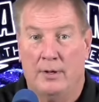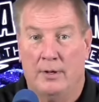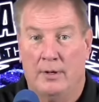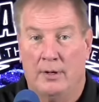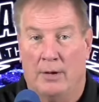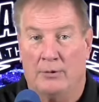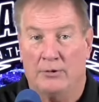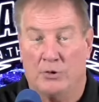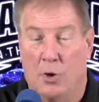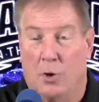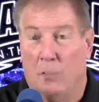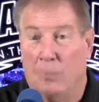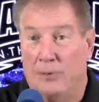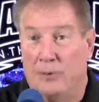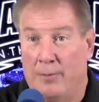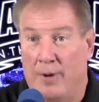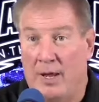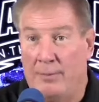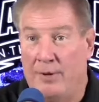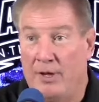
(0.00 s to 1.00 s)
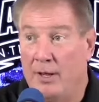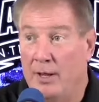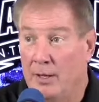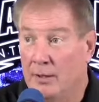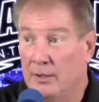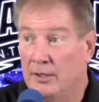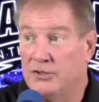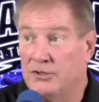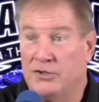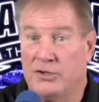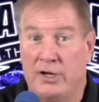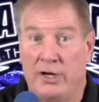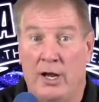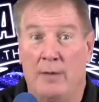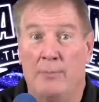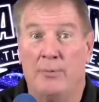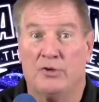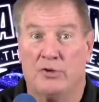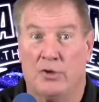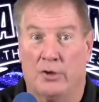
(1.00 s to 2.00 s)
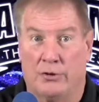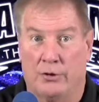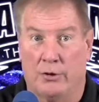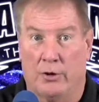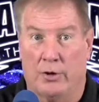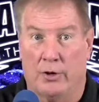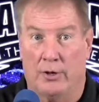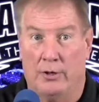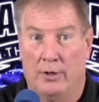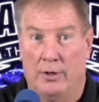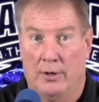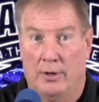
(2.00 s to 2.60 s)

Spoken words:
I was hoping to maybe let's see him as the third